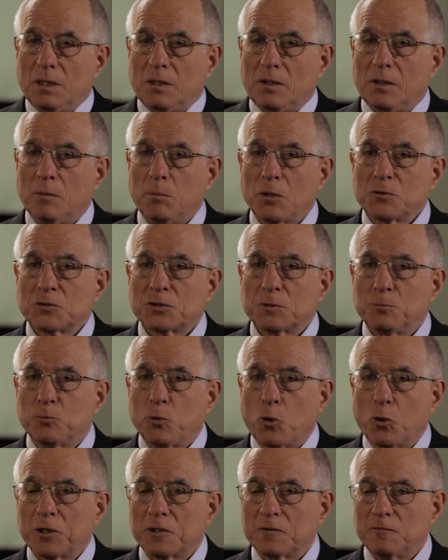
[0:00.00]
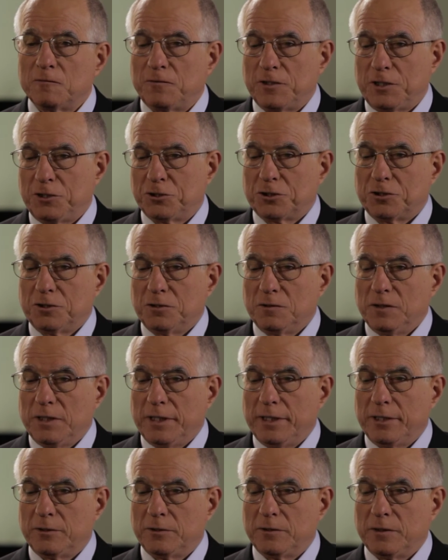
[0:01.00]
The most important feature
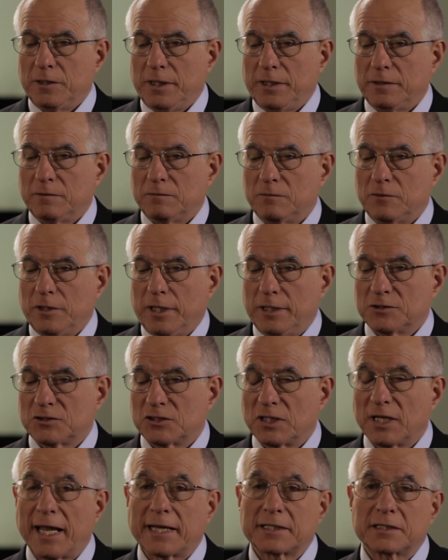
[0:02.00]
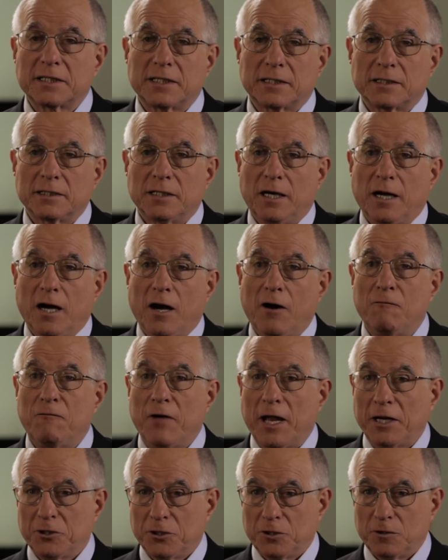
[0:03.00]
in, in, in selecting a
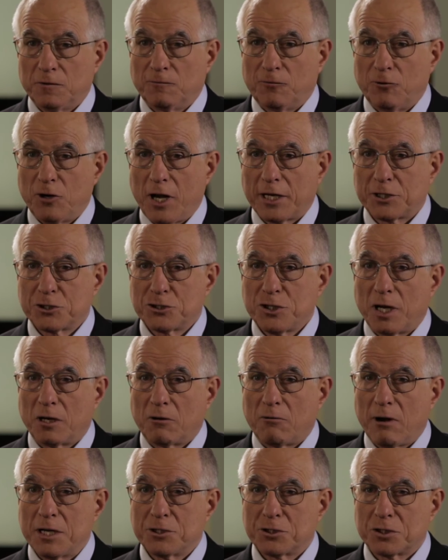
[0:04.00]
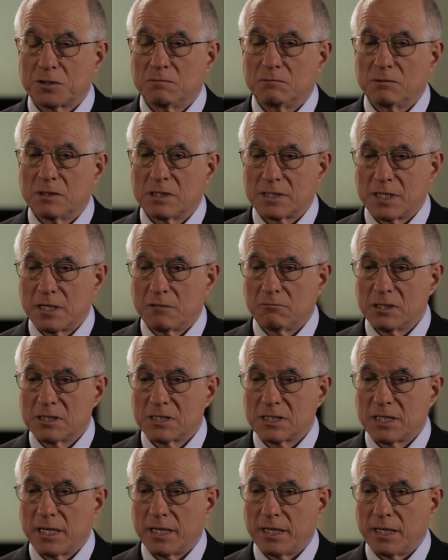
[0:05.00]
vendor for next generation
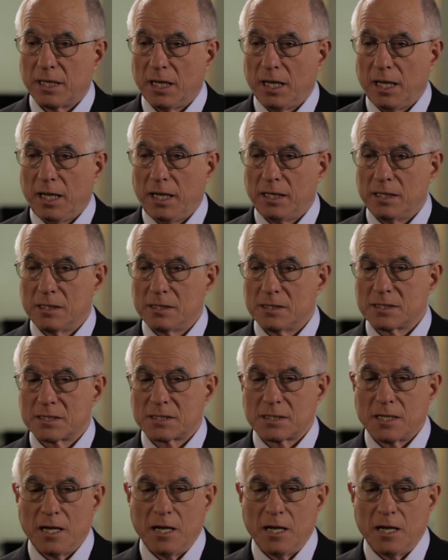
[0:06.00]
sequencing is